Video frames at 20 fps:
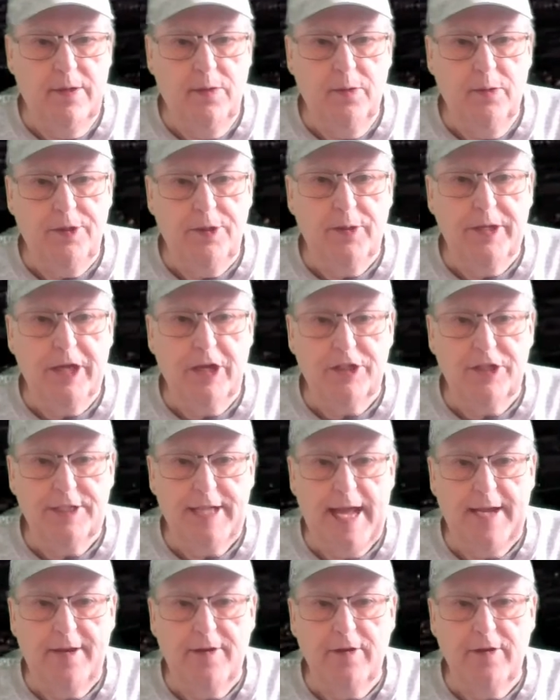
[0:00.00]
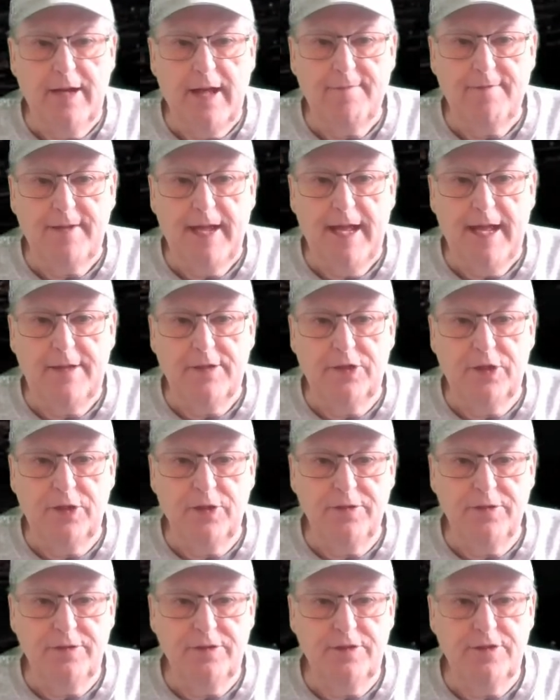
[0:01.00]
We're doing our standard left-hand
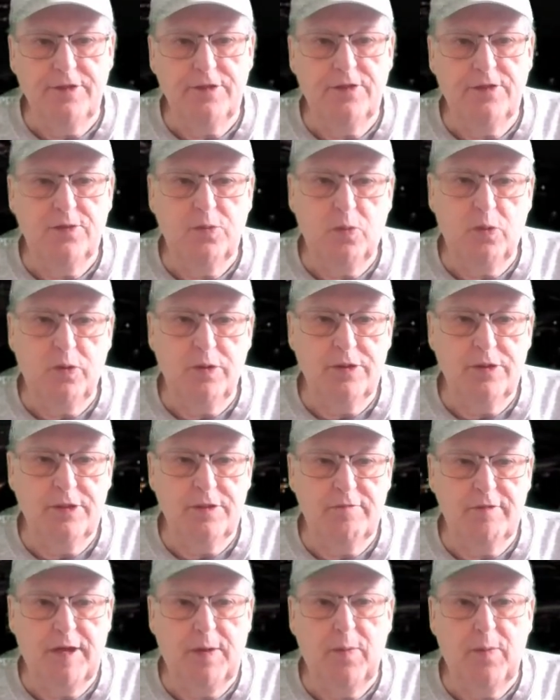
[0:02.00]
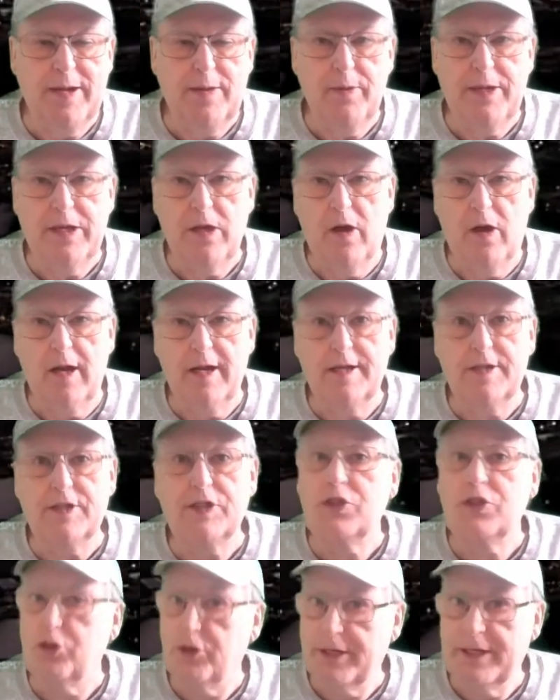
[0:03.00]
turns towards the runway. We call it a
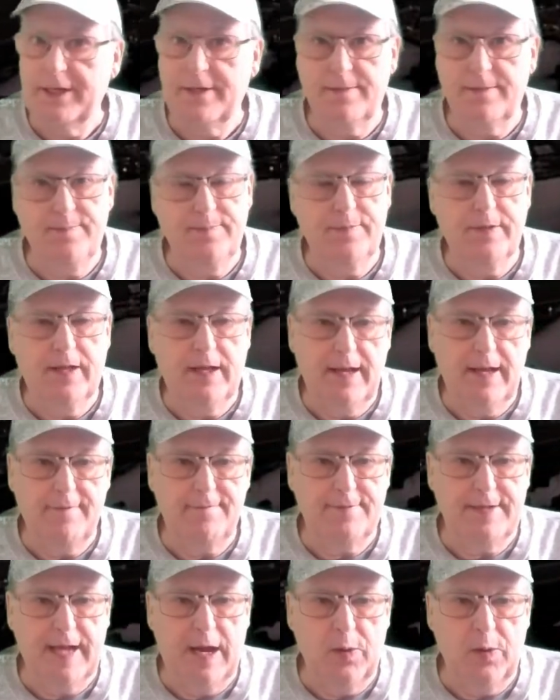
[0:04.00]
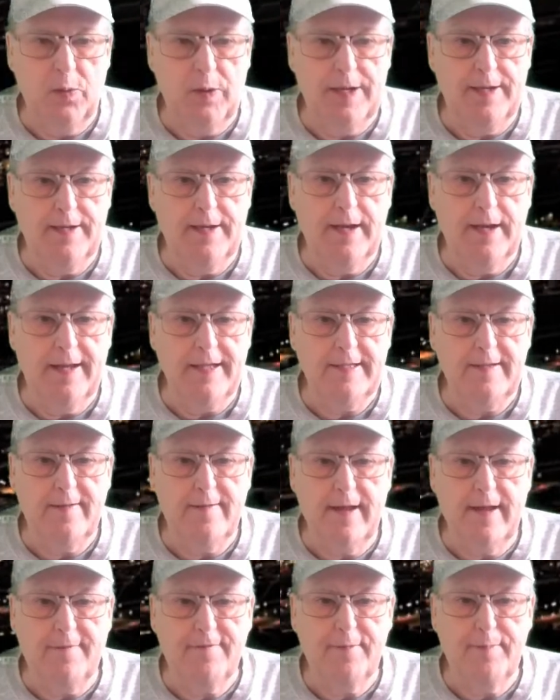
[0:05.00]
circuit, a left downwind, a
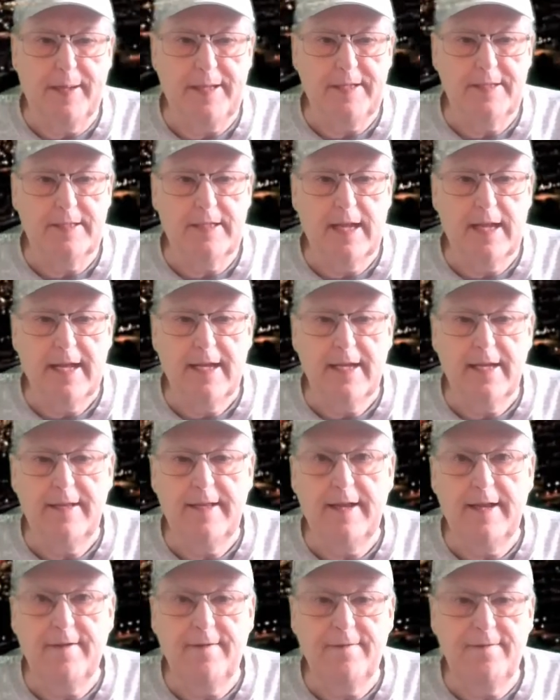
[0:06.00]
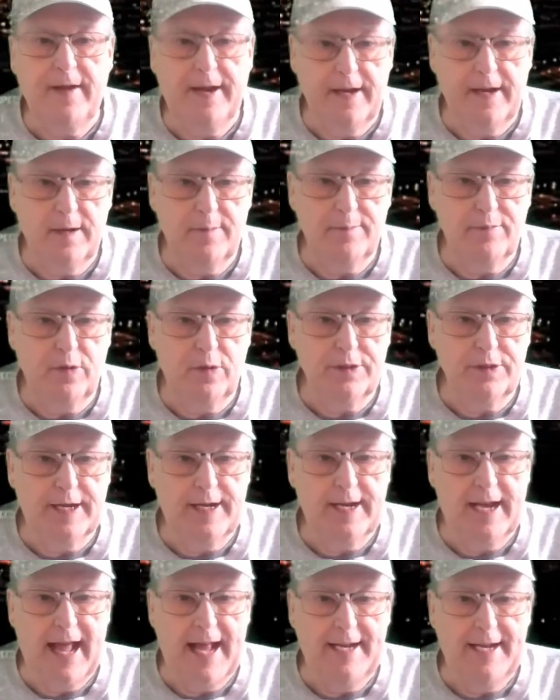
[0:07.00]
left base leg, and then a final approach
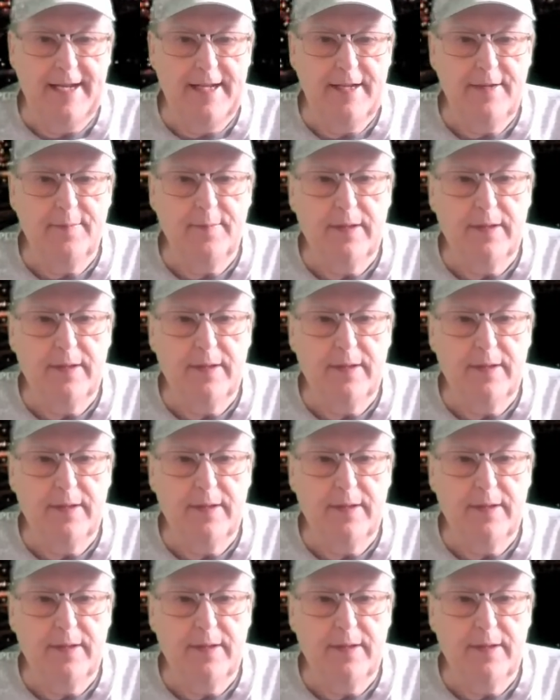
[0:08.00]
and landing.